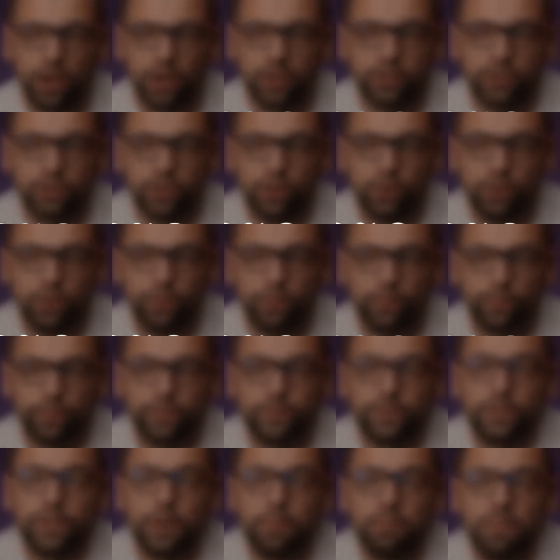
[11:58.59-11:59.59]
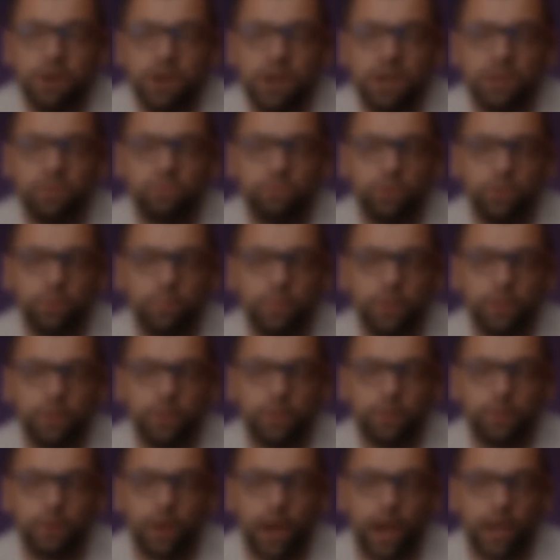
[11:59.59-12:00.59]
So the mark will be
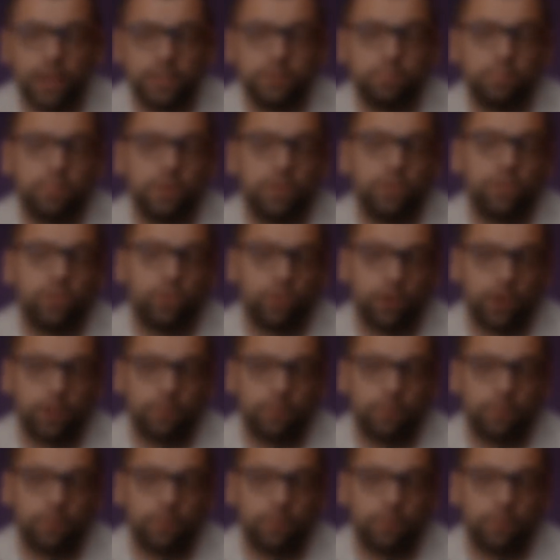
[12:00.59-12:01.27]
ISP3.